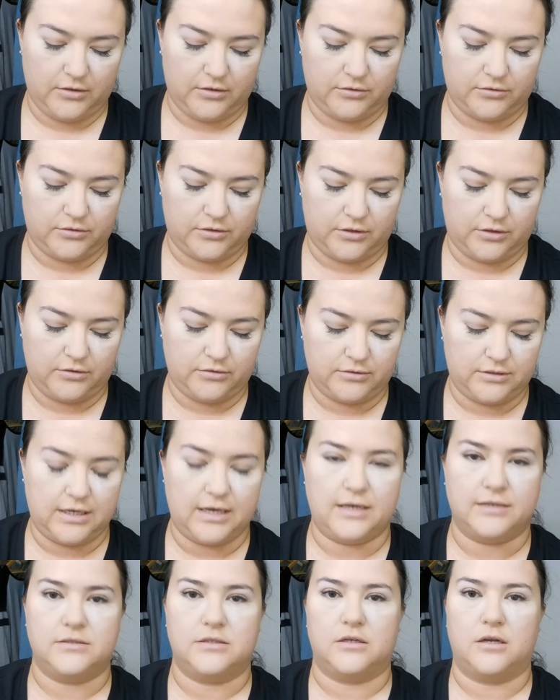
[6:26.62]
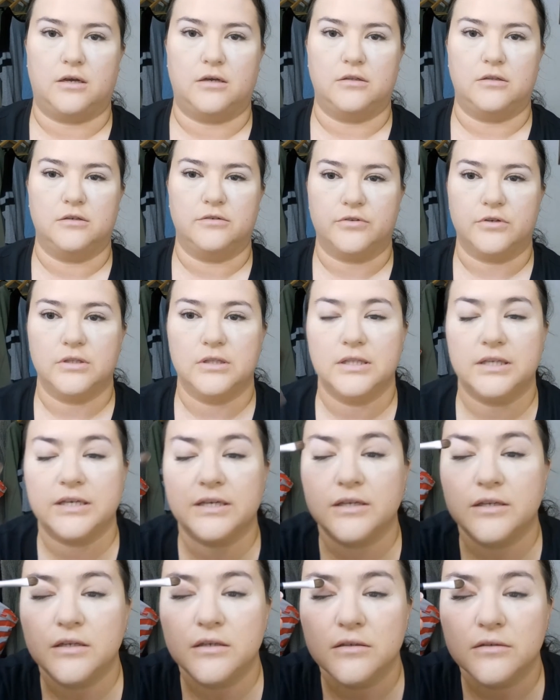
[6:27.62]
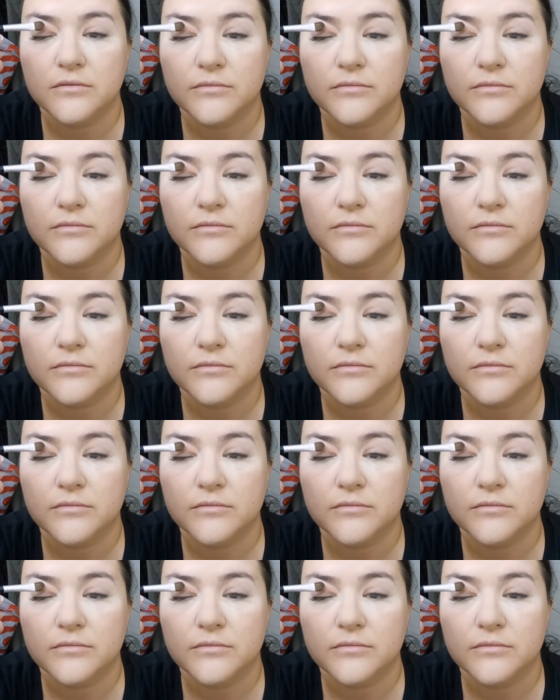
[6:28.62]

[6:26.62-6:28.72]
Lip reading: So use that as an all over lid.